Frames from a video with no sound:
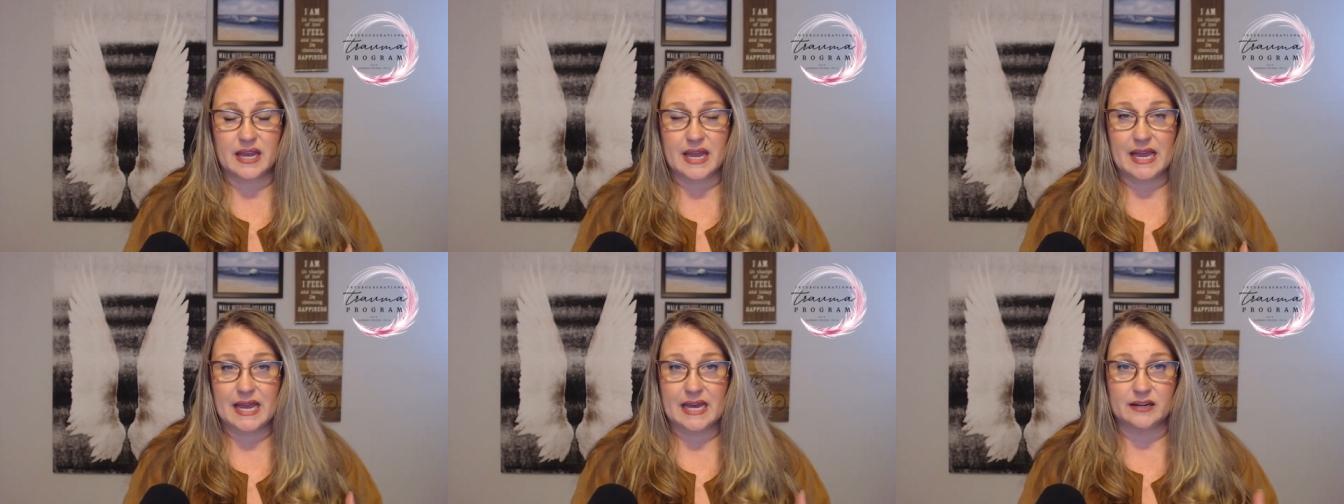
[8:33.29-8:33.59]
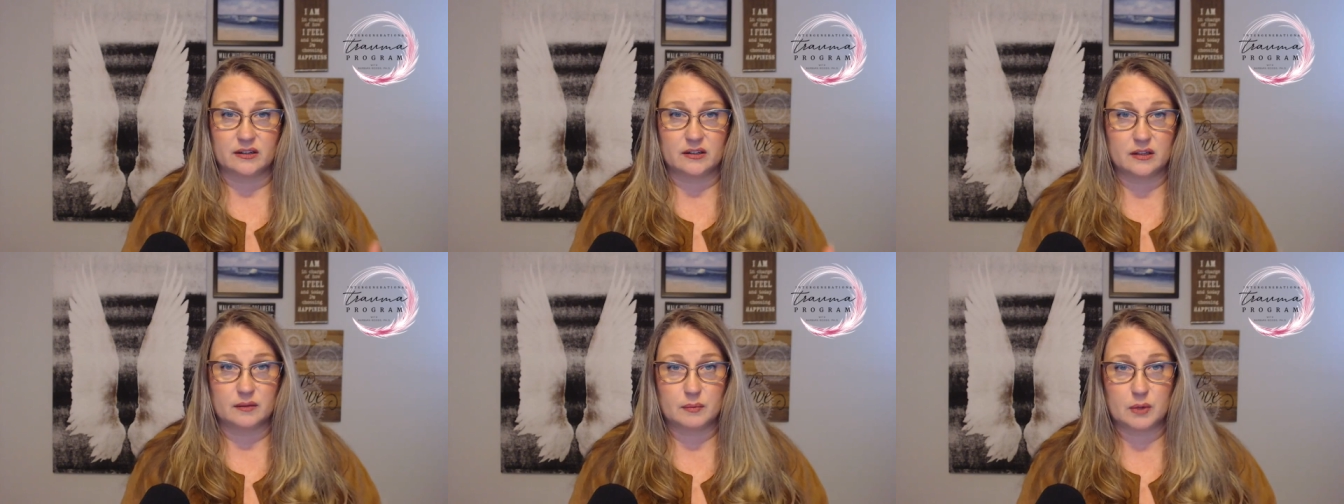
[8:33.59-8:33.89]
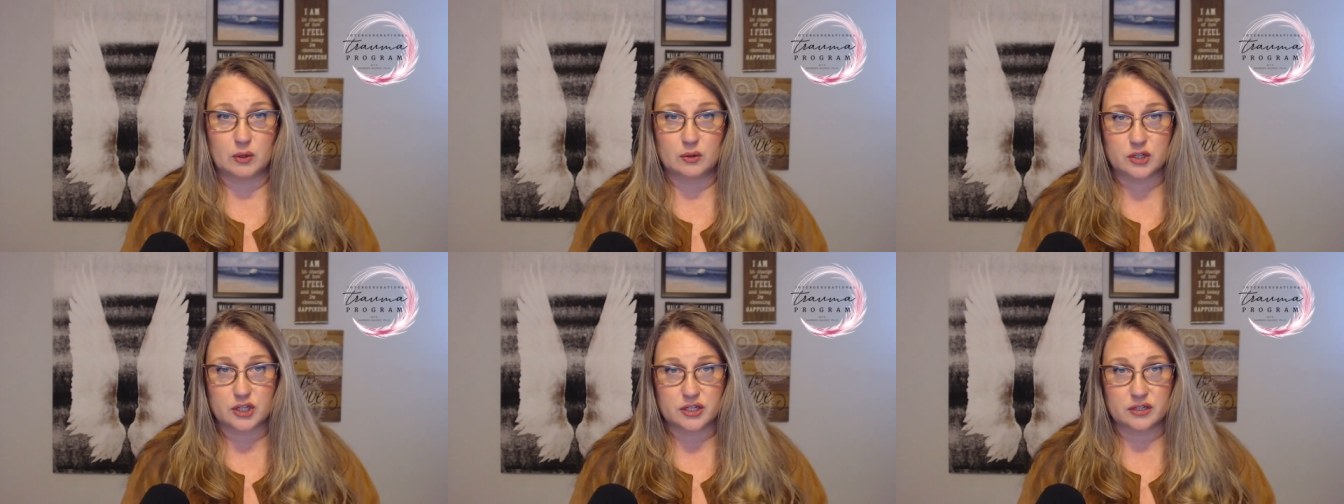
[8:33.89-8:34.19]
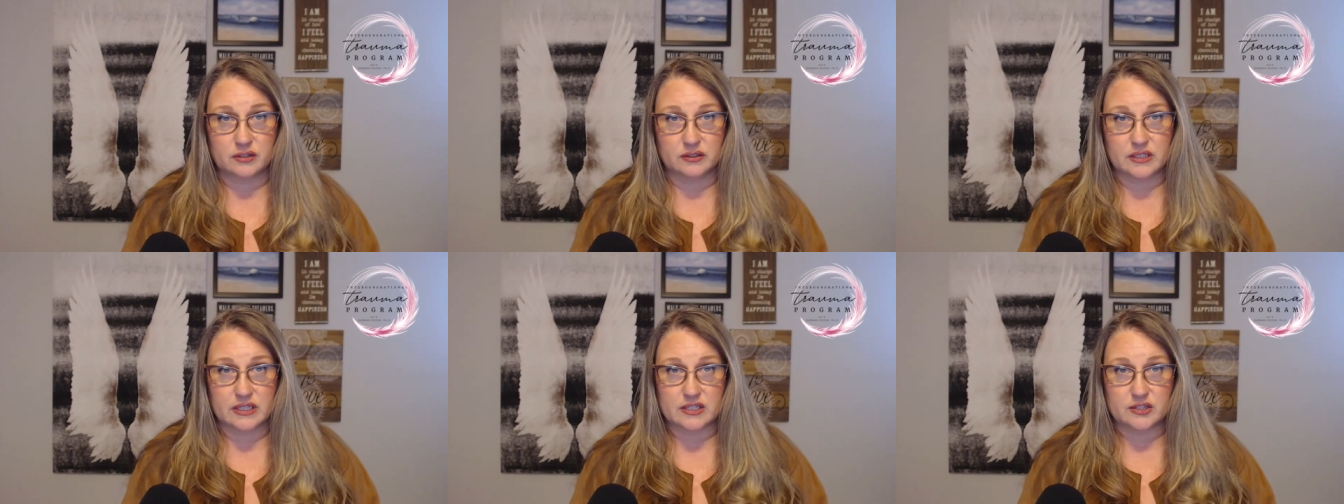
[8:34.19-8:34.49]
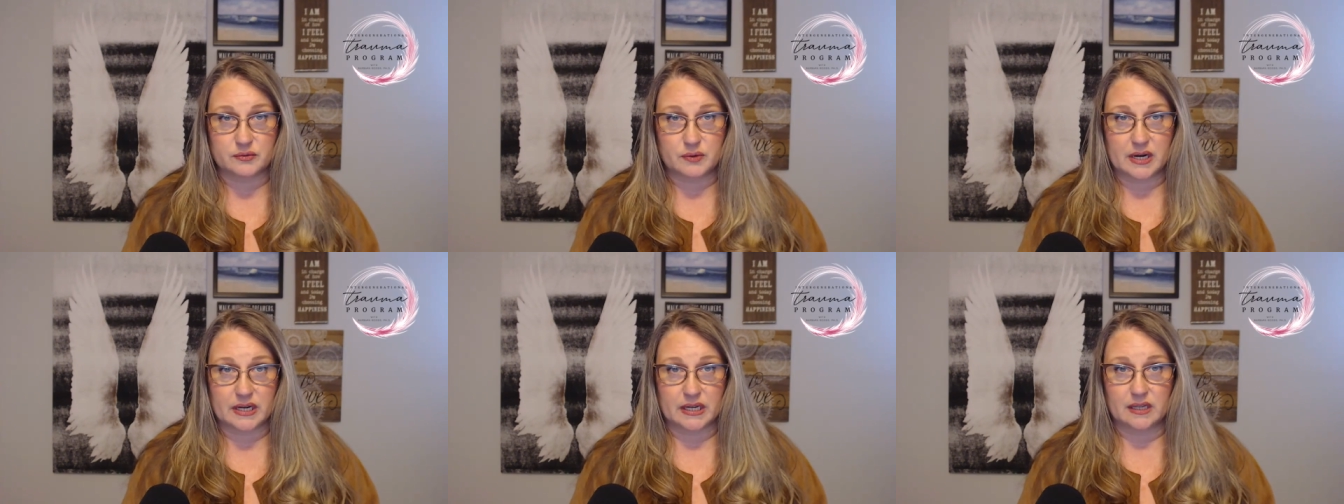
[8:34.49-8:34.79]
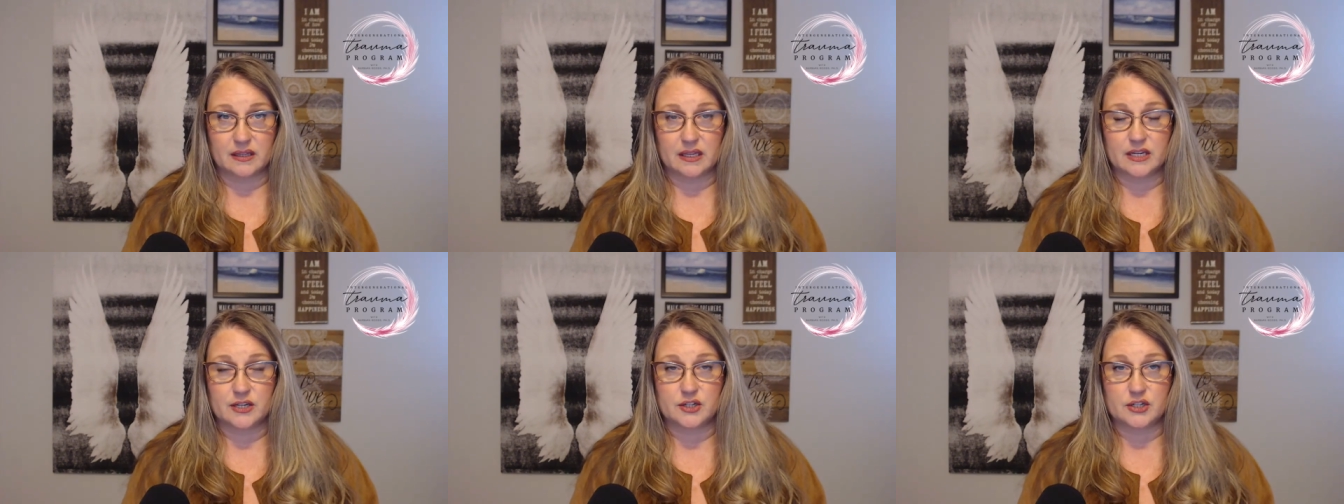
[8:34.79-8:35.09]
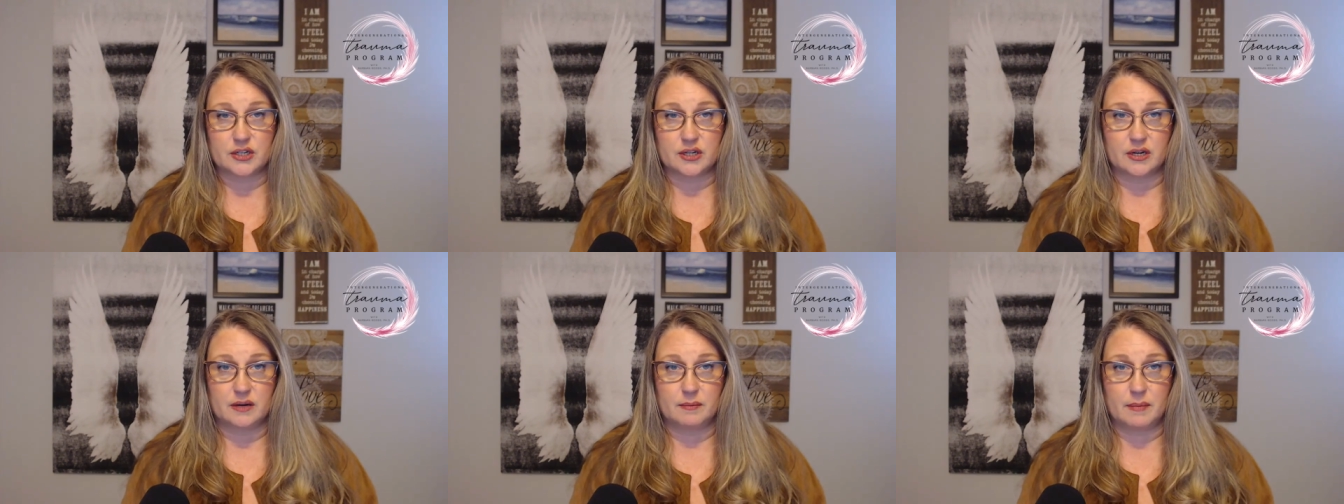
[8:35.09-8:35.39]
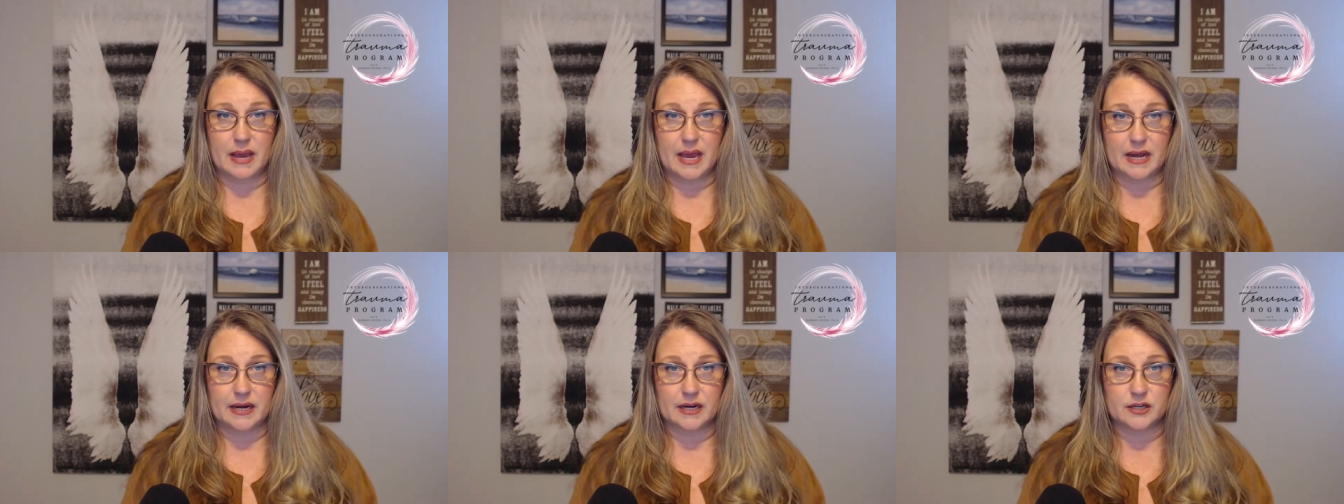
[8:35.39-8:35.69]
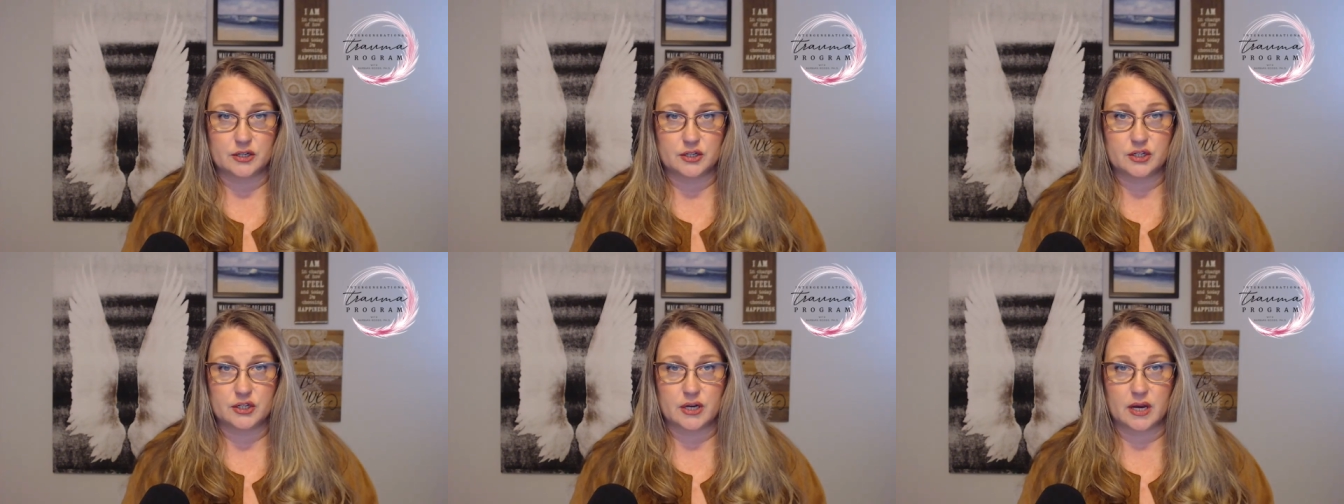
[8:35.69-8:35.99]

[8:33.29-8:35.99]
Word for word: handle emotional dysregulation and manage